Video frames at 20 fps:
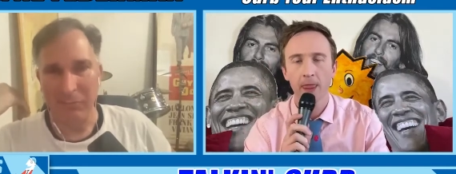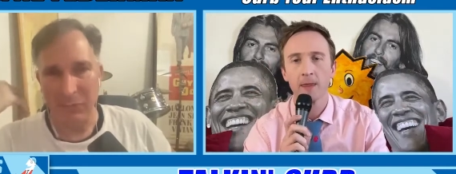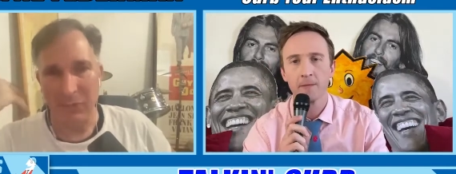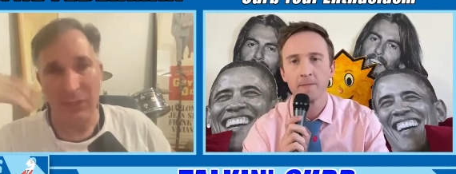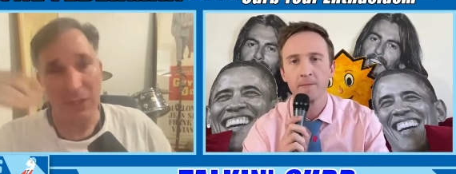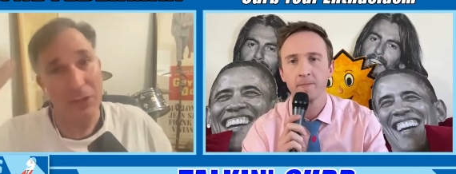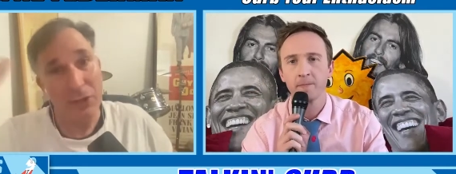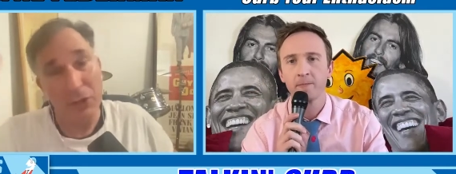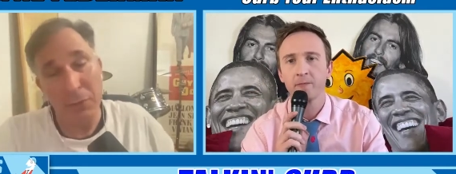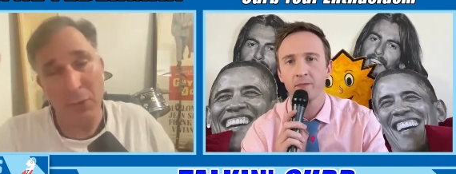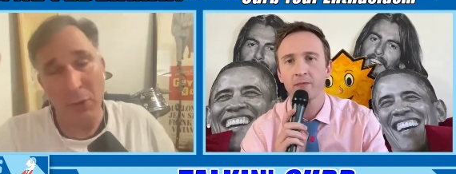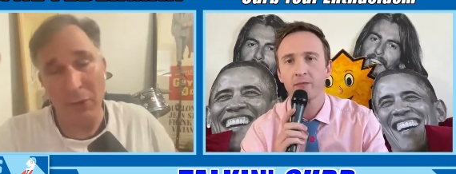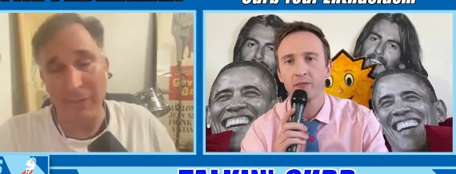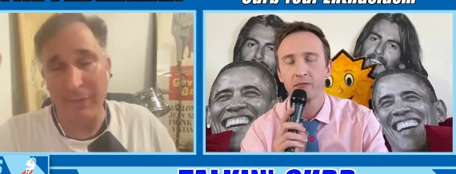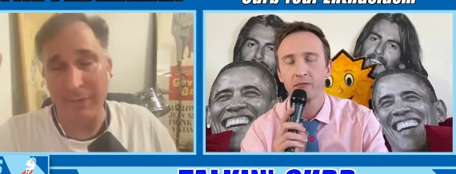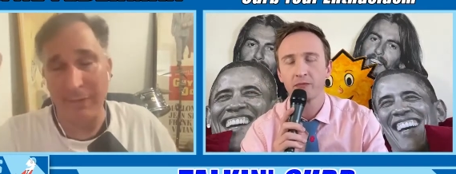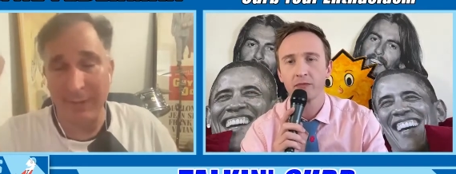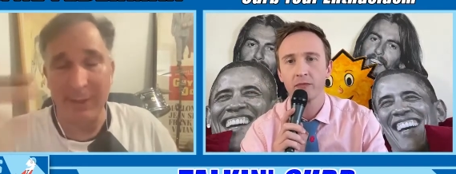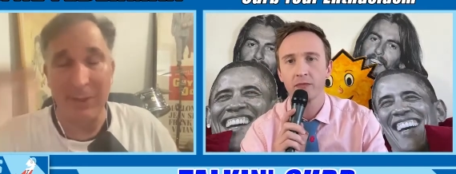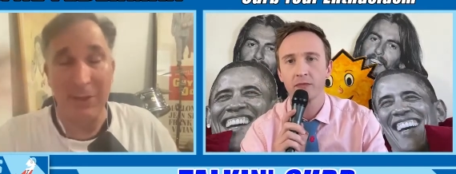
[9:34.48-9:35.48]
Speaker 1: So you're more
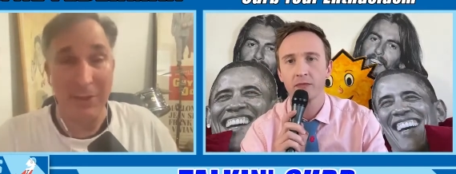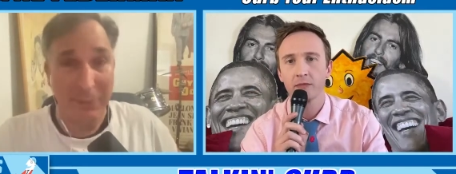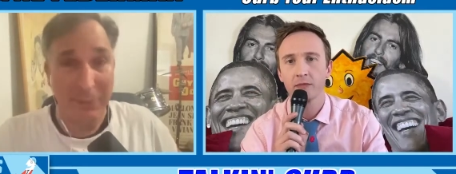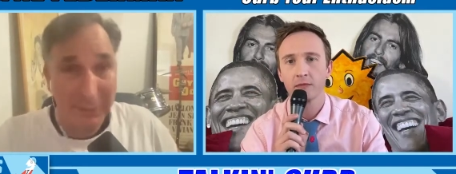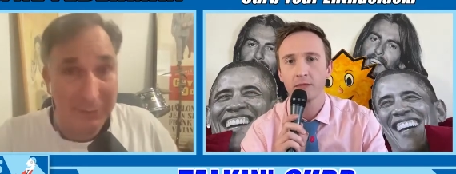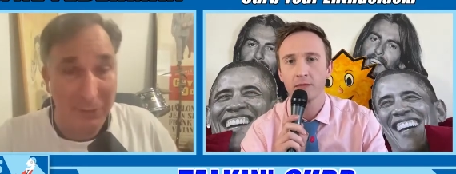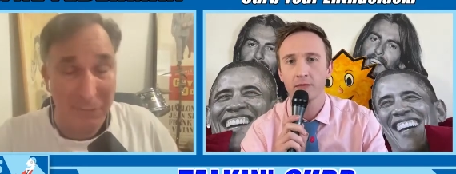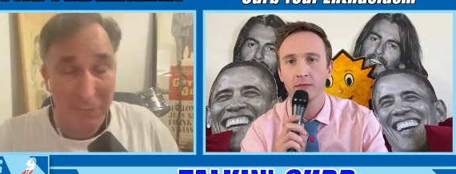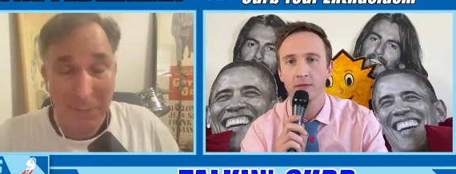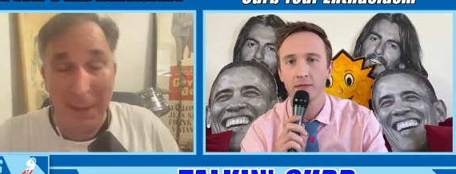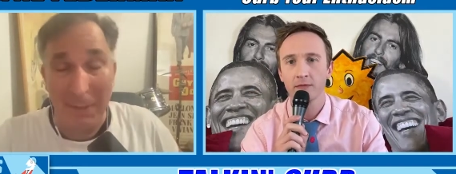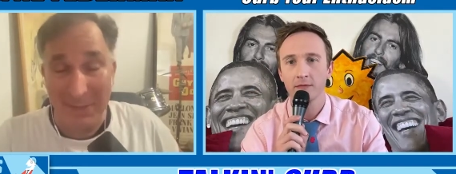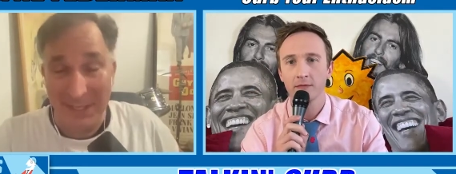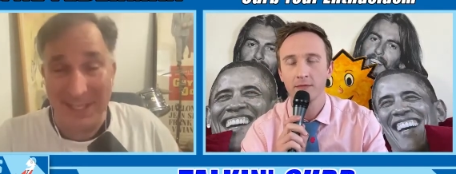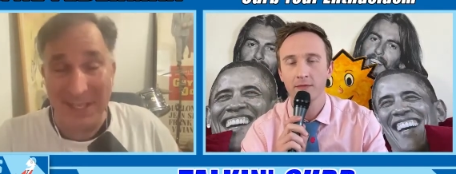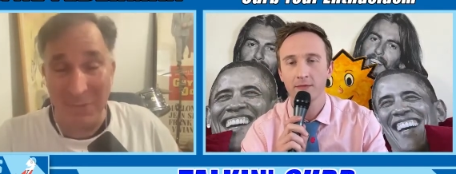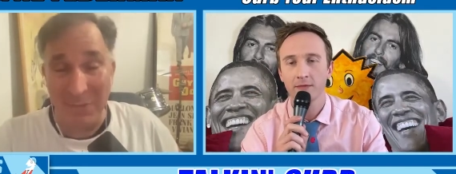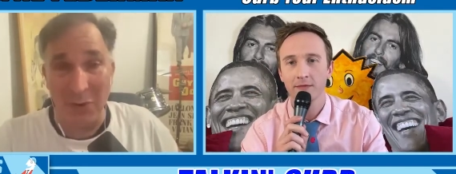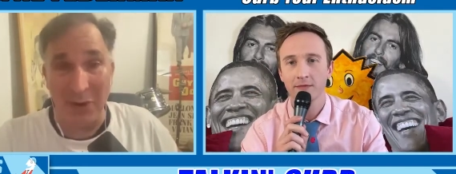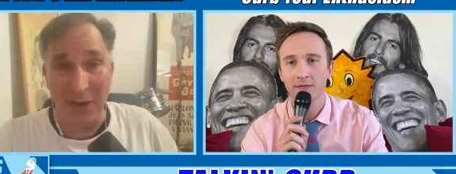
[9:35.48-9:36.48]
of you probably
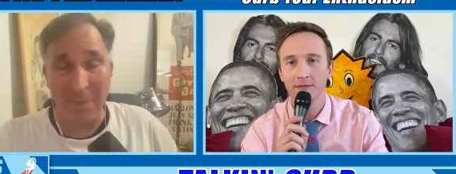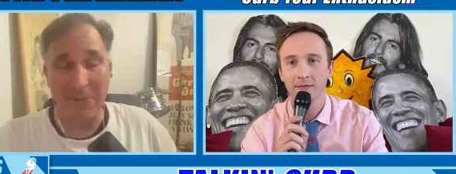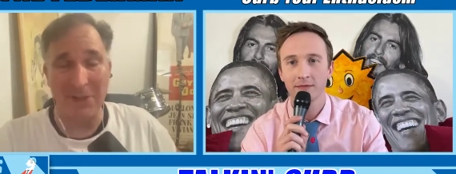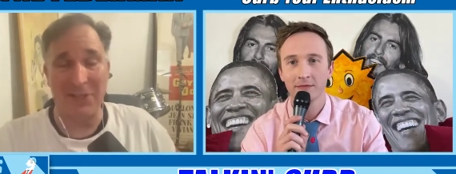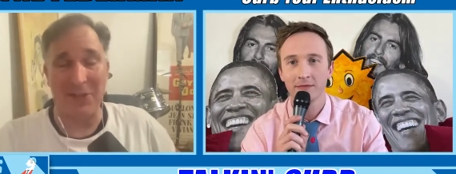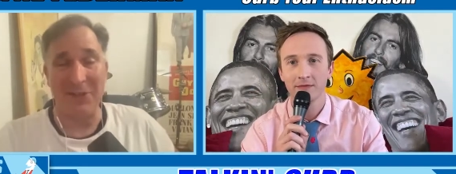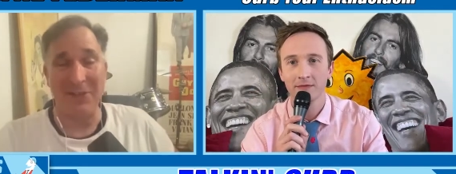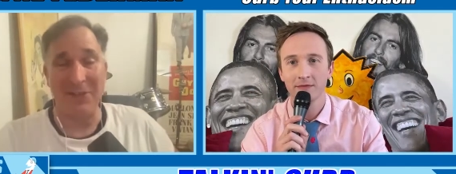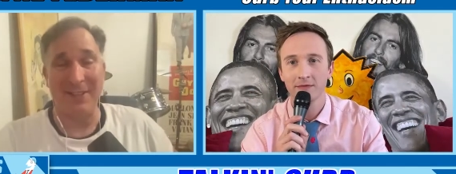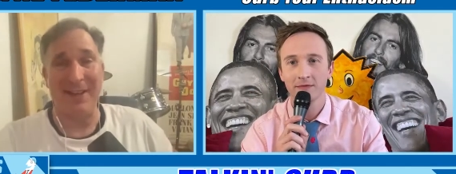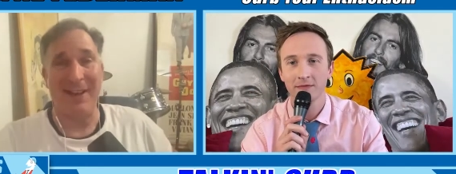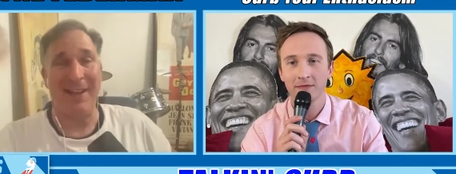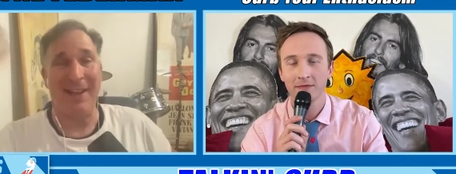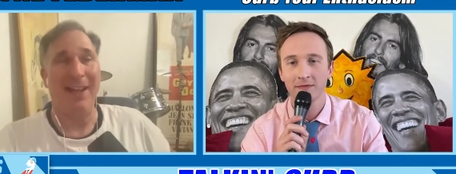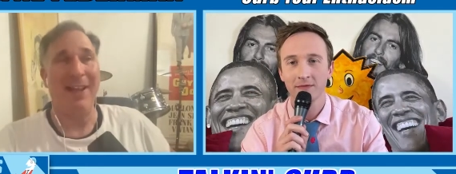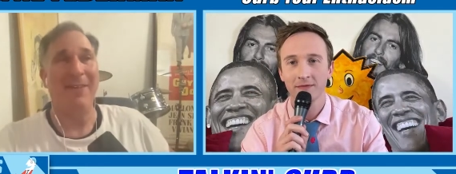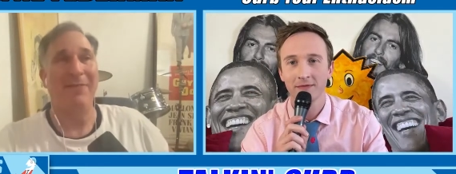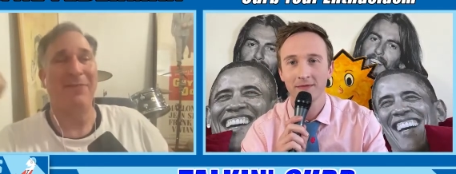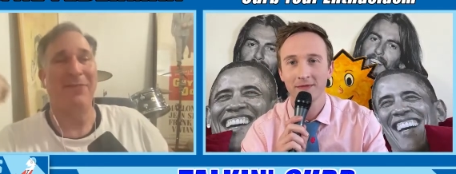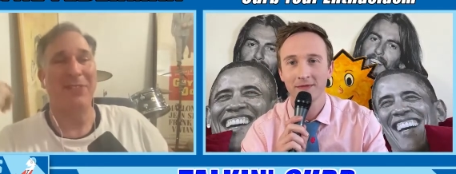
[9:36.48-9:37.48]
see more episodes than I
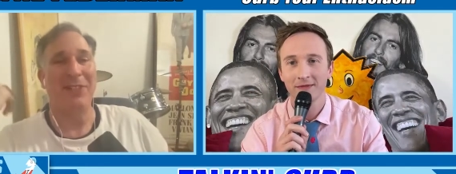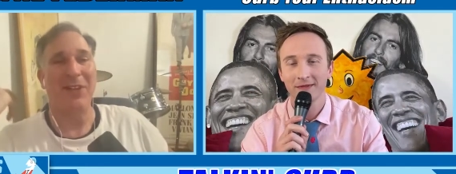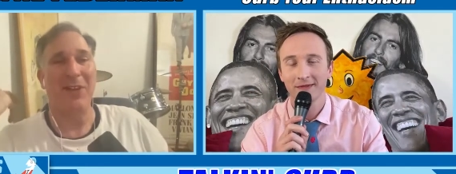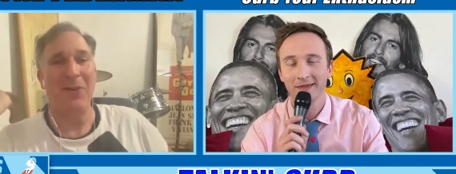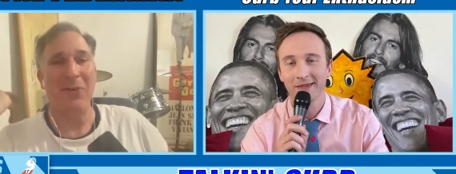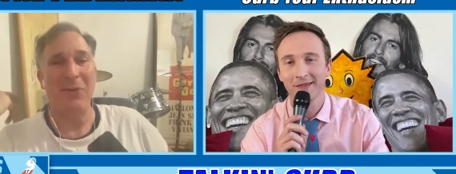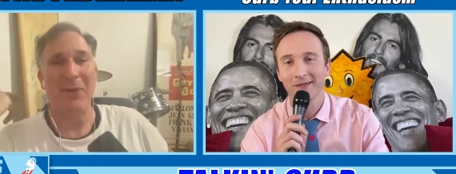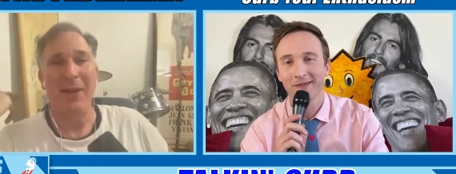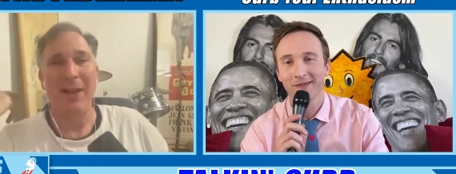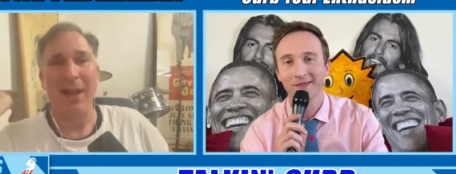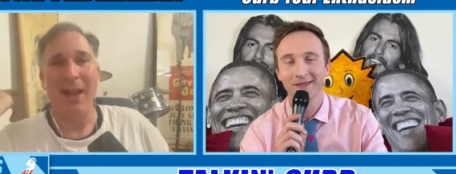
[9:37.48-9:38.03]
have. So